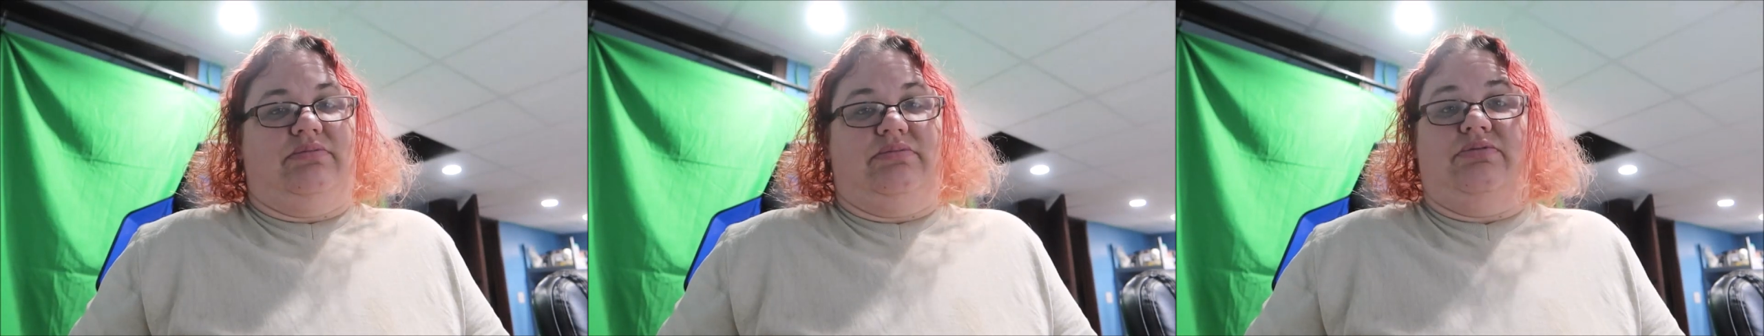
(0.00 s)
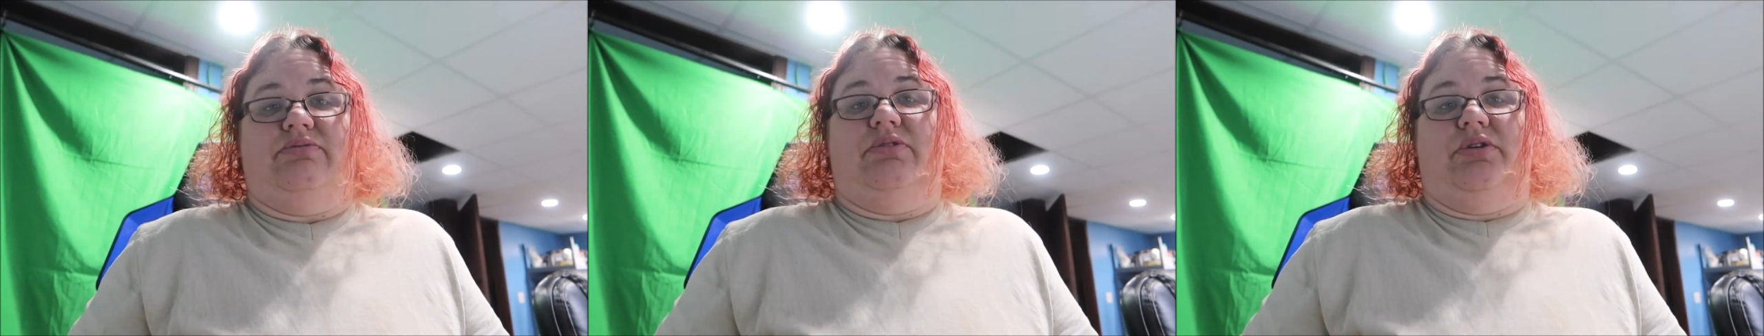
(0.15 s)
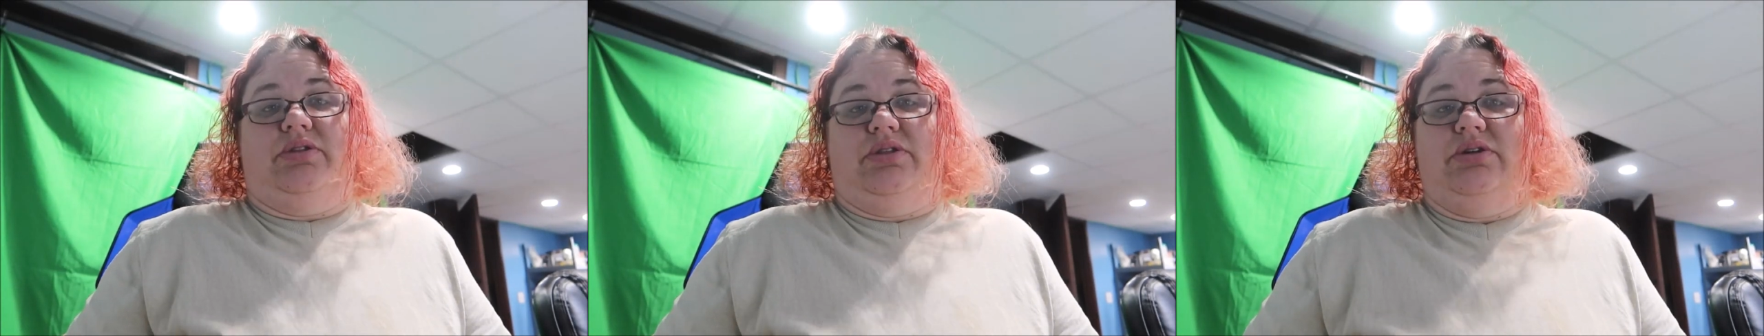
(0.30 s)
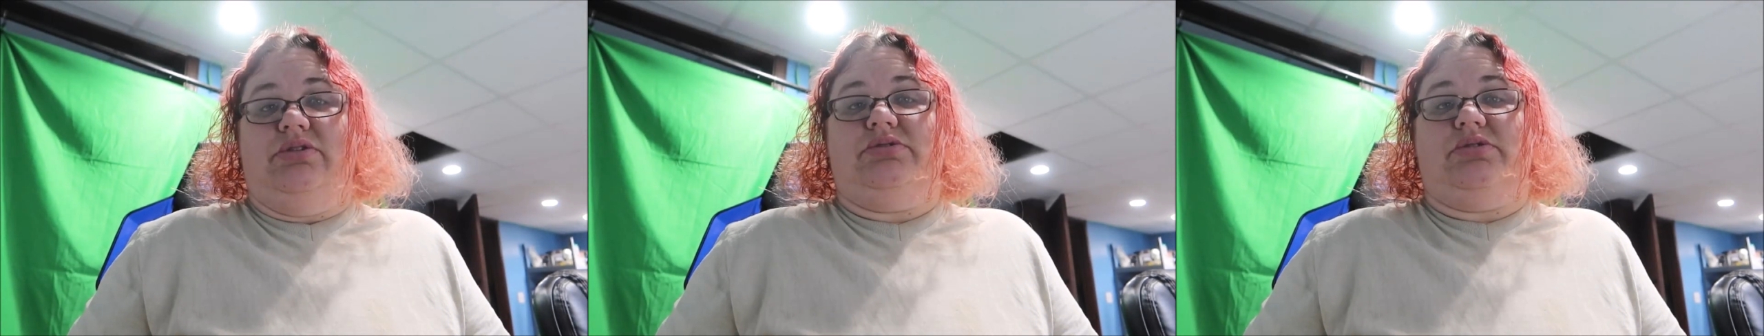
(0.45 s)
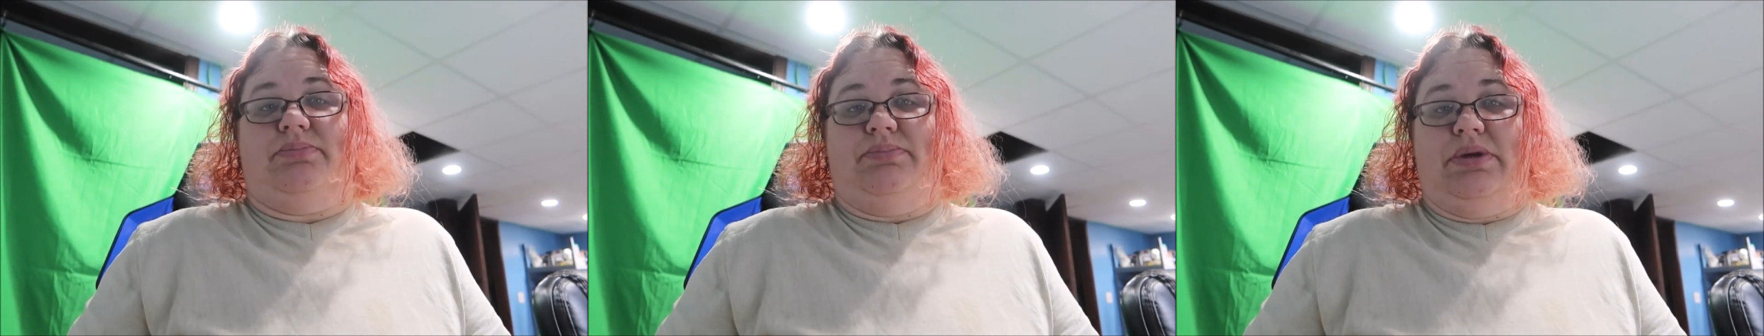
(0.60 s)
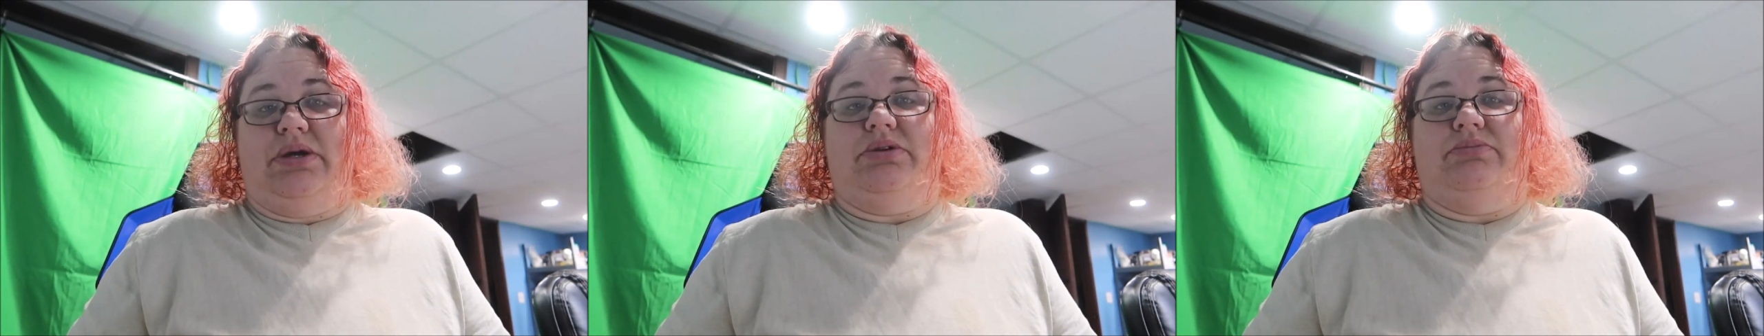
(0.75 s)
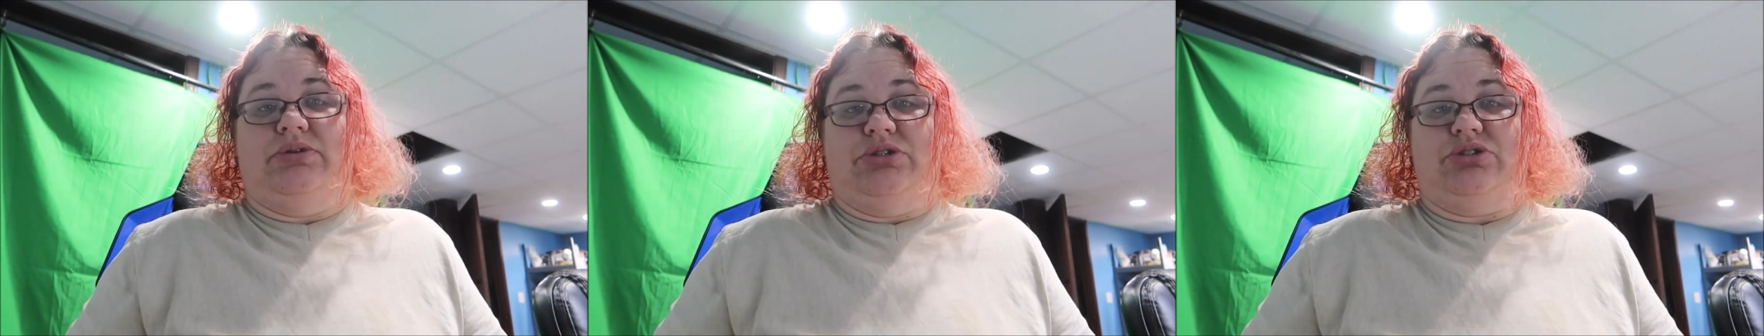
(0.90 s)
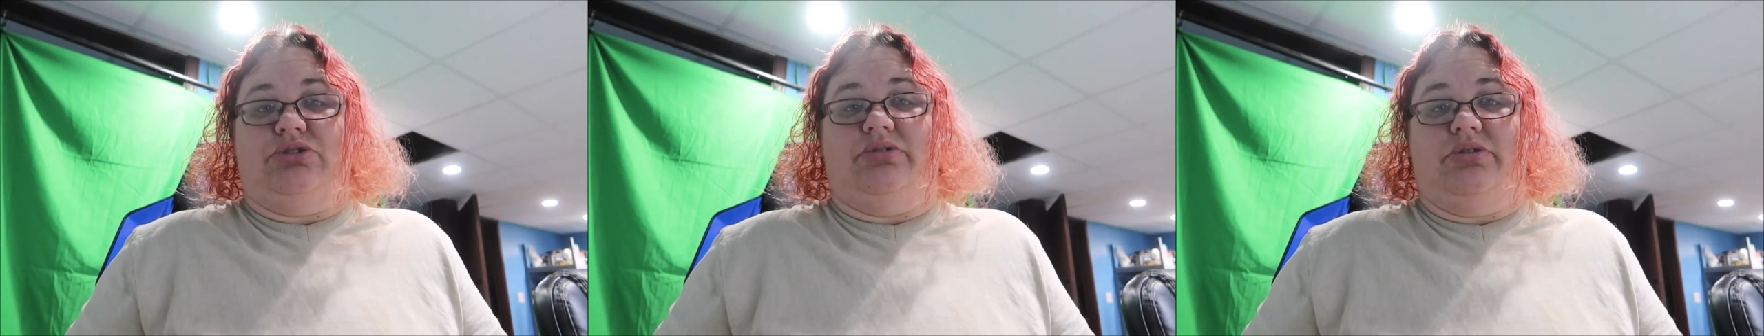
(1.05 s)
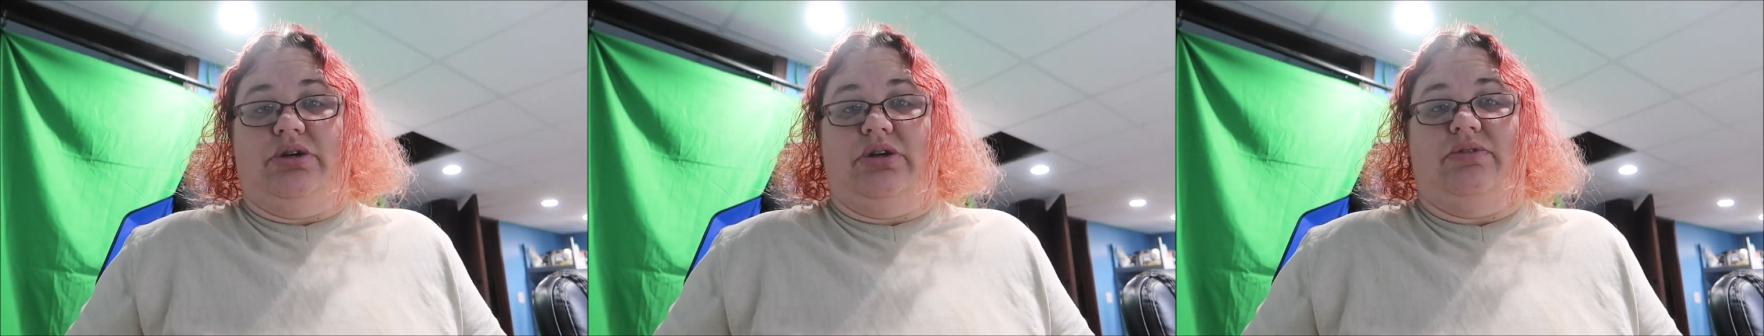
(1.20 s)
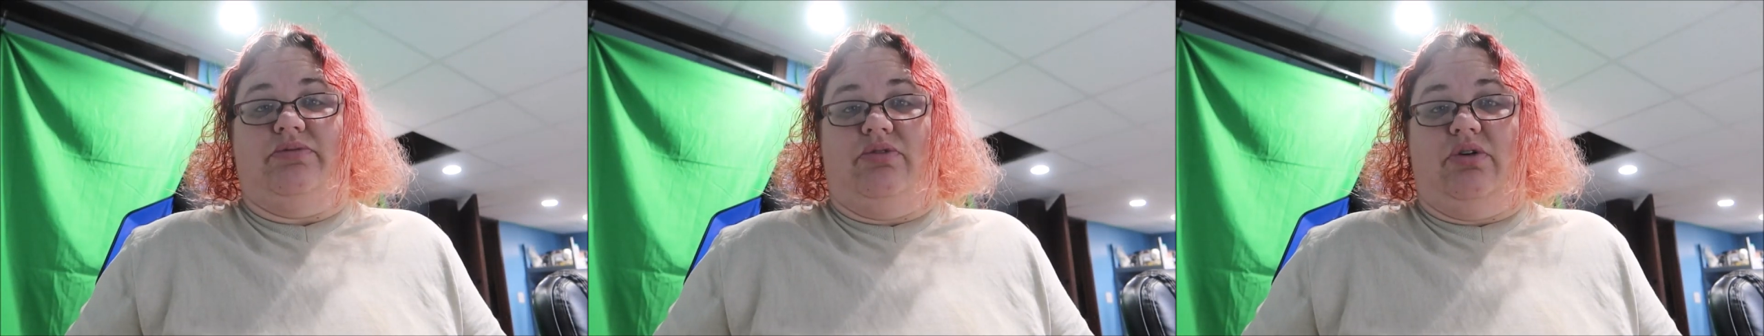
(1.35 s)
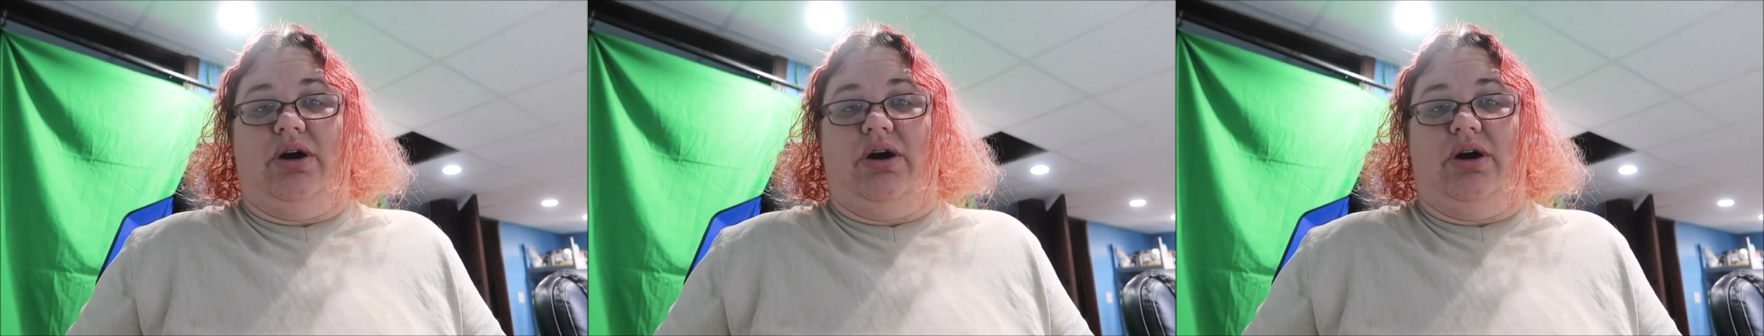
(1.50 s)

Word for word: Well, there's a big majority of